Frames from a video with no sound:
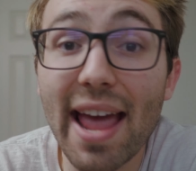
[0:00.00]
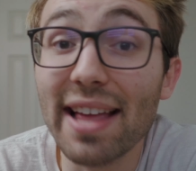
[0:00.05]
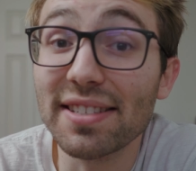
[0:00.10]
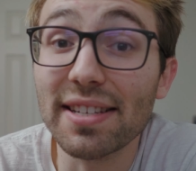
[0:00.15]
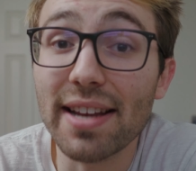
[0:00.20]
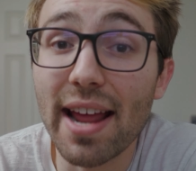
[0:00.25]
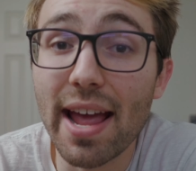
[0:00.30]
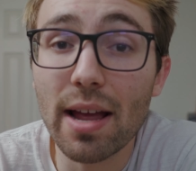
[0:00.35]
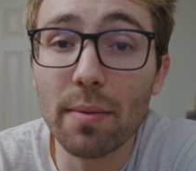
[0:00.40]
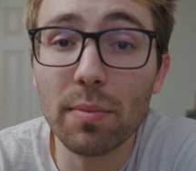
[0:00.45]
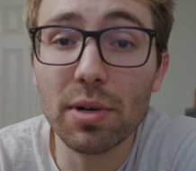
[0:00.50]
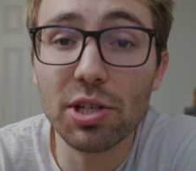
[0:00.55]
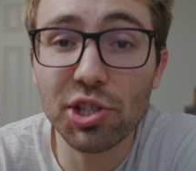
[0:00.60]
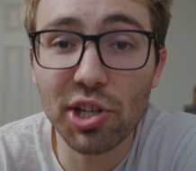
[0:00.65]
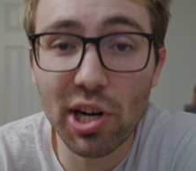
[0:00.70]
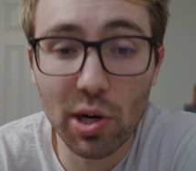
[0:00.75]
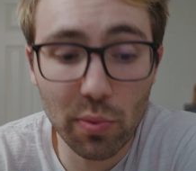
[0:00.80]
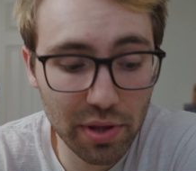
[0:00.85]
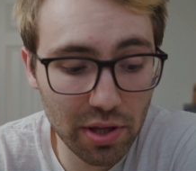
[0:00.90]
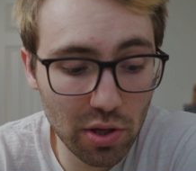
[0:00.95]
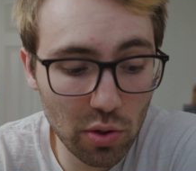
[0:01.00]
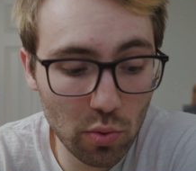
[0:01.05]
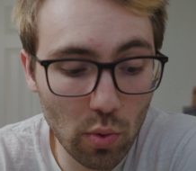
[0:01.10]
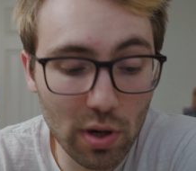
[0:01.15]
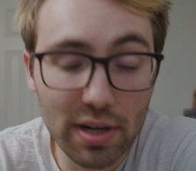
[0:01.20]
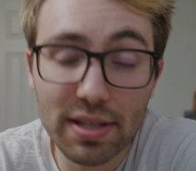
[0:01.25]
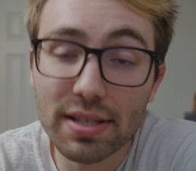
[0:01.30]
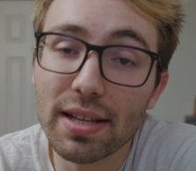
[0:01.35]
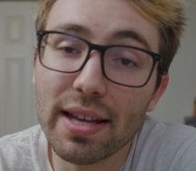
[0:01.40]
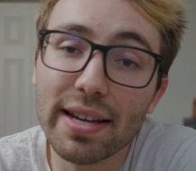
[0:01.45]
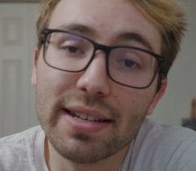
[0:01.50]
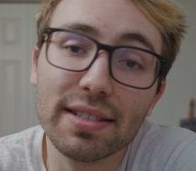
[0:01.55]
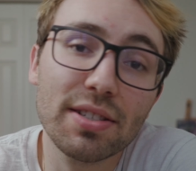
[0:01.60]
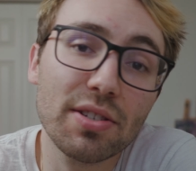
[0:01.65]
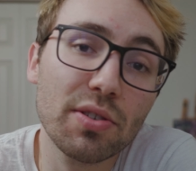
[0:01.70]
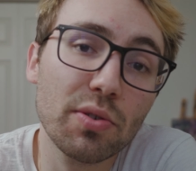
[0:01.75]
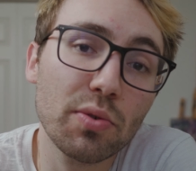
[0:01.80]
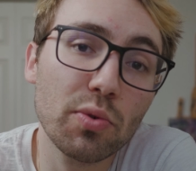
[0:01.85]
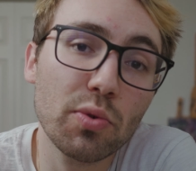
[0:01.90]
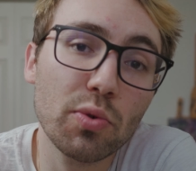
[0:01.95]
And today I'm going to share with you what it's like
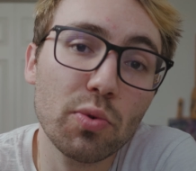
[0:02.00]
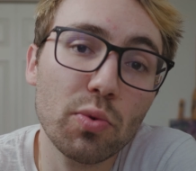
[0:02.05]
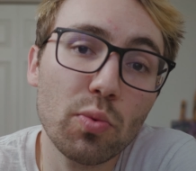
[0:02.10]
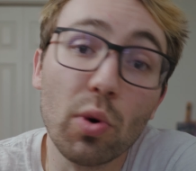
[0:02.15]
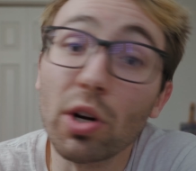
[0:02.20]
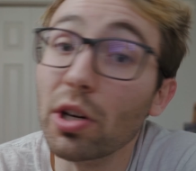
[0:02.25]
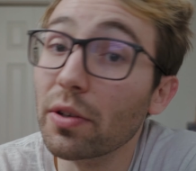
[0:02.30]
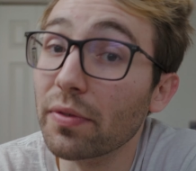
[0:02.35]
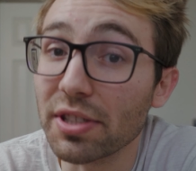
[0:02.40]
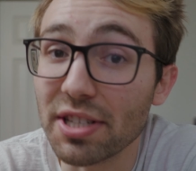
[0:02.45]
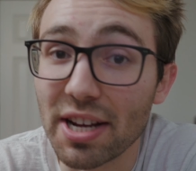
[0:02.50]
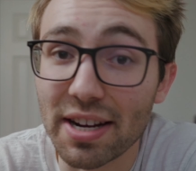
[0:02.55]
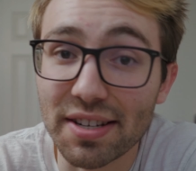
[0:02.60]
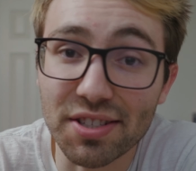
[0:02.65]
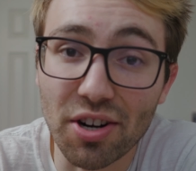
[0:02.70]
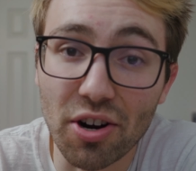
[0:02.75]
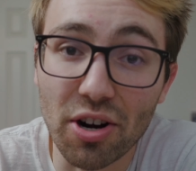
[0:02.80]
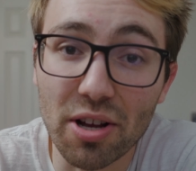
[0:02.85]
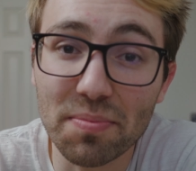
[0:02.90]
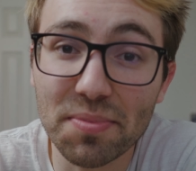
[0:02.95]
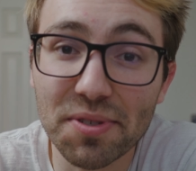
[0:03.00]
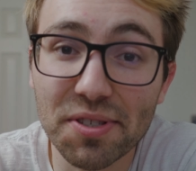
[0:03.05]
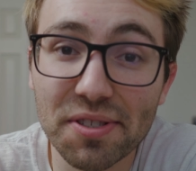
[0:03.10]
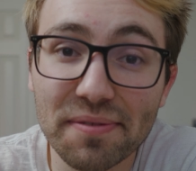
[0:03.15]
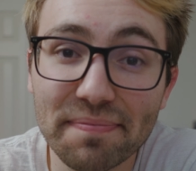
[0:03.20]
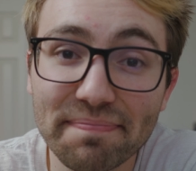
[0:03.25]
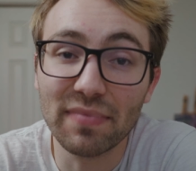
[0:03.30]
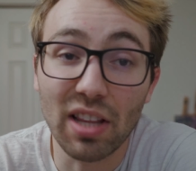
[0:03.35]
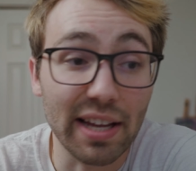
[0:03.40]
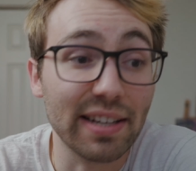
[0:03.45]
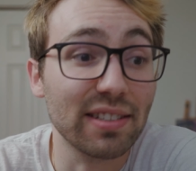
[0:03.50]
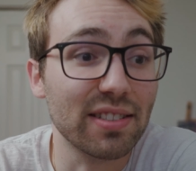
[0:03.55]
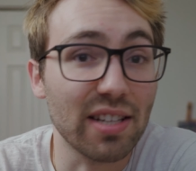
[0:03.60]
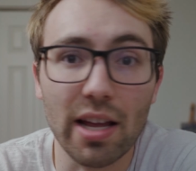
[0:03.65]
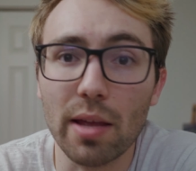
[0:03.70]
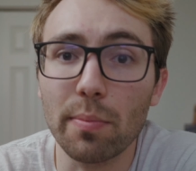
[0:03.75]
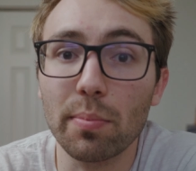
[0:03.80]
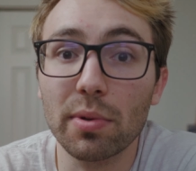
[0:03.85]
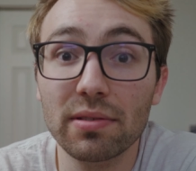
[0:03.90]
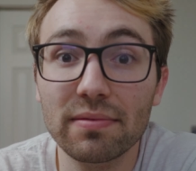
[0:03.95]
to work for tech startups like
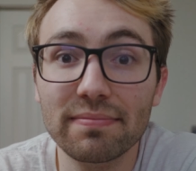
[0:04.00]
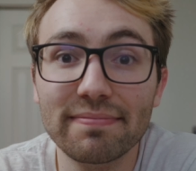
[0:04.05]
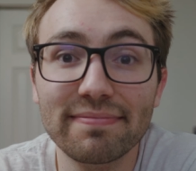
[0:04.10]
Type.